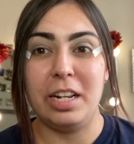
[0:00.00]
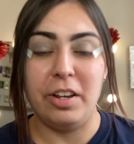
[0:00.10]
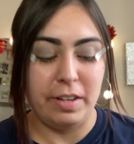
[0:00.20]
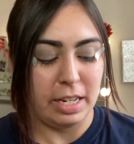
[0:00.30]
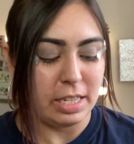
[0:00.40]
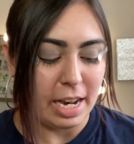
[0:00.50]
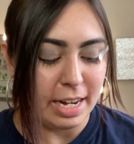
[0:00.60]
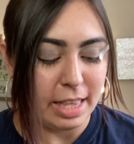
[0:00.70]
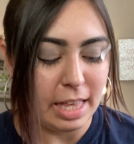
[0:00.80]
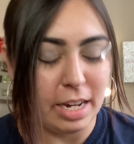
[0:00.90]
a little
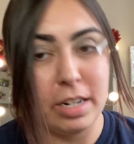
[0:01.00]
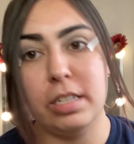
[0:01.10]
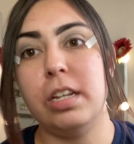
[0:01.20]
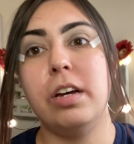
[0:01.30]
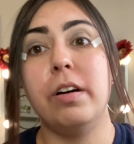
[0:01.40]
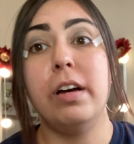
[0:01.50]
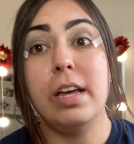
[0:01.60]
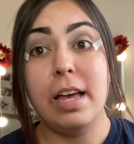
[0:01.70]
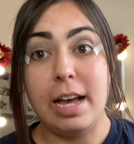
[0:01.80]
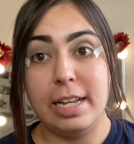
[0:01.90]
excited there. So
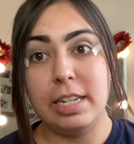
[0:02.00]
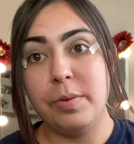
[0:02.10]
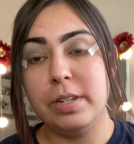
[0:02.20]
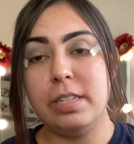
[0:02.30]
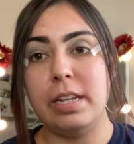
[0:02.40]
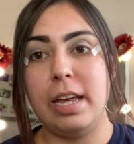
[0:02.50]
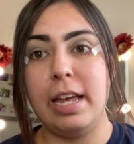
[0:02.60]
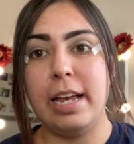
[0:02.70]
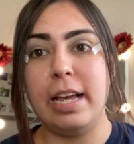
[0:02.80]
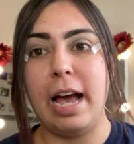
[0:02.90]
as I was
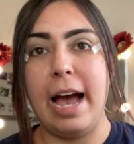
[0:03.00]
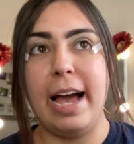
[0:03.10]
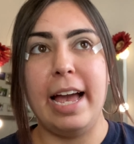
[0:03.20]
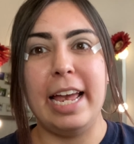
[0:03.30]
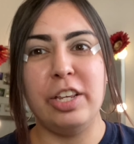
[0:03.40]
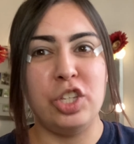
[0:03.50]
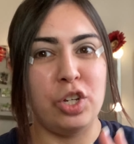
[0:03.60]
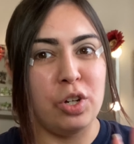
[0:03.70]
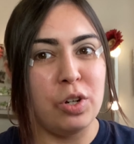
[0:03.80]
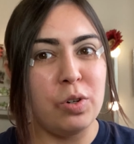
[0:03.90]
saying, I
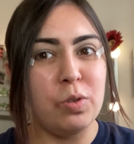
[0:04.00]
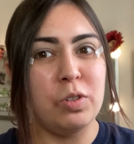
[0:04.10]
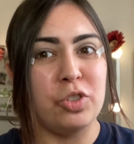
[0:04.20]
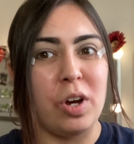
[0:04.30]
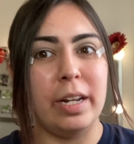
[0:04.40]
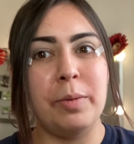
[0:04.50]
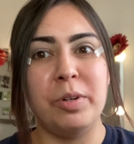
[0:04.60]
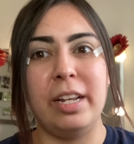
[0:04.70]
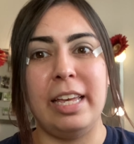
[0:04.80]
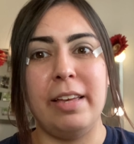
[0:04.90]
do strongly
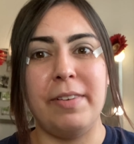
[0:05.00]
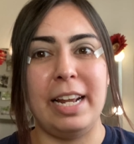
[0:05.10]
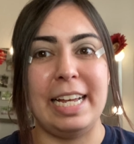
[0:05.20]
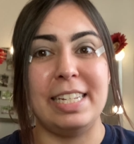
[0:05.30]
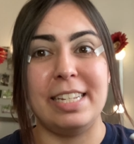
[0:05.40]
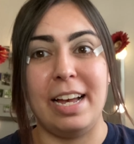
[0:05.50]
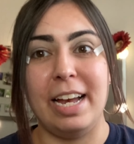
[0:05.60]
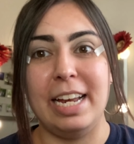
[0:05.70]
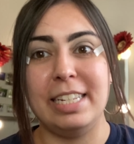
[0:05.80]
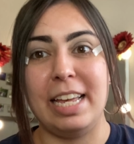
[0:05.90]
believe in like
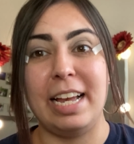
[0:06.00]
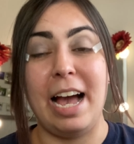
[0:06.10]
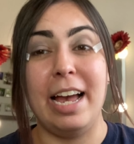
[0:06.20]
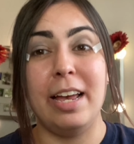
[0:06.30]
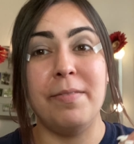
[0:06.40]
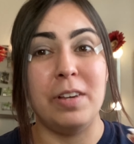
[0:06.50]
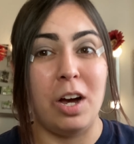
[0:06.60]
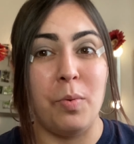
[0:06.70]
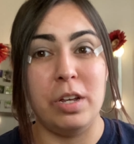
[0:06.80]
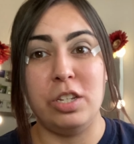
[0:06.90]
signs. Like I am
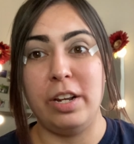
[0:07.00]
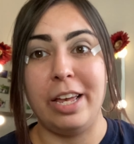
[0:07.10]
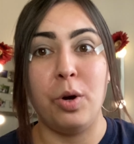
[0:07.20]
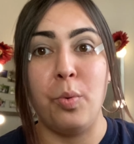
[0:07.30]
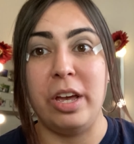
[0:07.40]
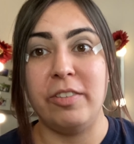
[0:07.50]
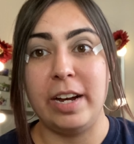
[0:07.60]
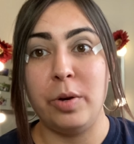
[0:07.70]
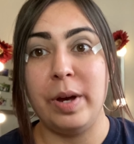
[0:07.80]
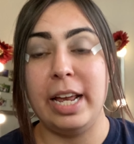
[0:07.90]
not one to like quit
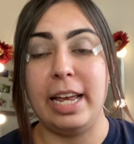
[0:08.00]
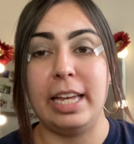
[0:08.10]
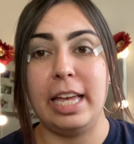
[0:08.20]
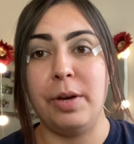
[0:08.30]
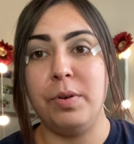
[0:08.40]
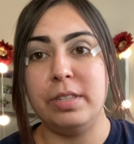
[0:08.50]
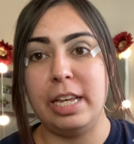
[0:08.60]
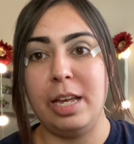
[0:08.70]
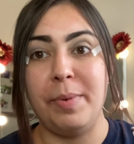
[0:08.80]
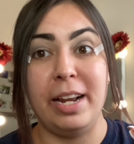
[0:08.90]
right away. Like it will
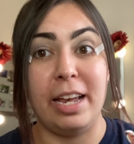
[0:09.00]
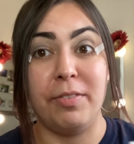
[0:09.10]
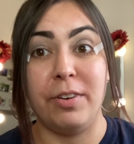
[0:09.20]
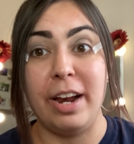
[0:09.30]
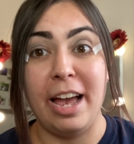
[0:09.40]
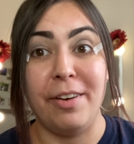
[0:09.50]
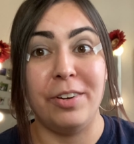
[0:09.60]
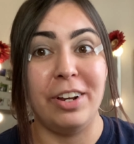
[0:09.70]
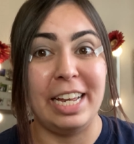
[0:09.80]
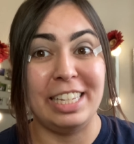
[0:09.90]
take me like
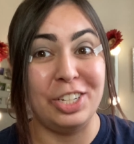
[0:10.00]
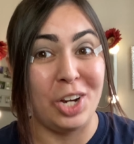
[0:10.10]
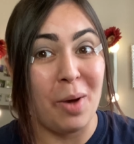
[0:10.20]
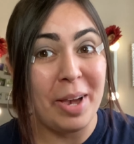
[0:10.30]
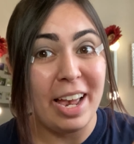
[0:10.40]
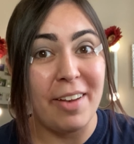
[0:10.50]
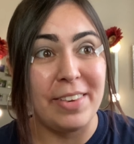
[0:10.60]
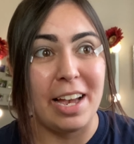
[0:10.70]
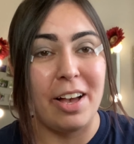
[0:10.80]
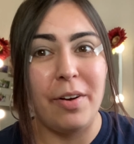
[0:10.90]
forever. Like the job I have
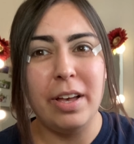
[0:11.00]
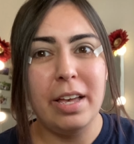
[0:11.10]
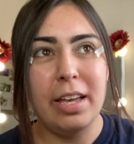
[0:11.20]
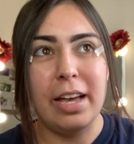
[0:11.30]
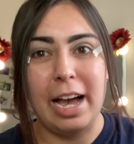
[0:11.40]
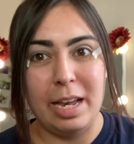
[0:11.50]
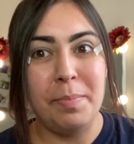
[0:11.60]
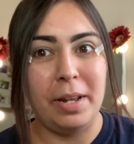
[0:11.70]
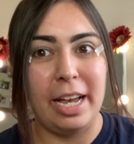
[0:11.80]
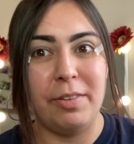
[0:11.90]
now, I
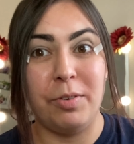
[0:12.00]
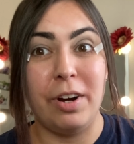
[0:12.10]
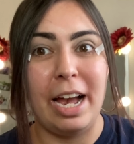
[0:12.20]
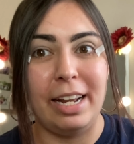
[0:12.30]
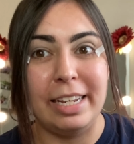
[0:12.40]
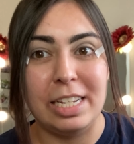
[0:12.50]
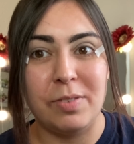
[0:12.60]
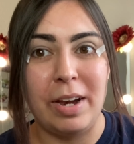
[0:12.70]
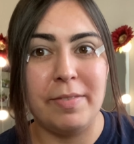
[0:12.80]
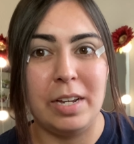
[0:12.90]
applied for at least
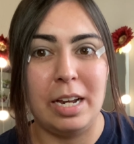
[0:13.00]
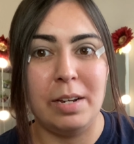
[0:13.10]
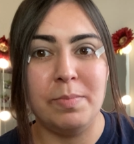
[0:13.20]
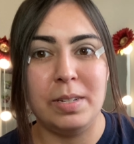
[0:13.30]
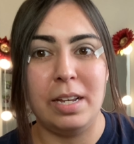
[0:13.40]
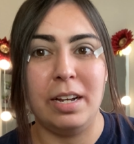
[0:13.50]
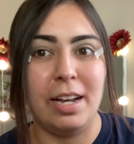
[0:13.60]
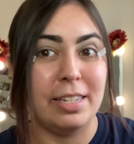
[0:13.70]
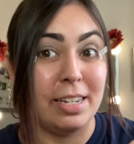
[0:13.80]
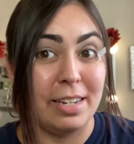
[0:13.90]
5 times and
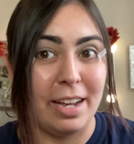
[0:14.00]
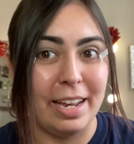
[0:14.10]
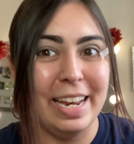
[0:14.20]
got denied.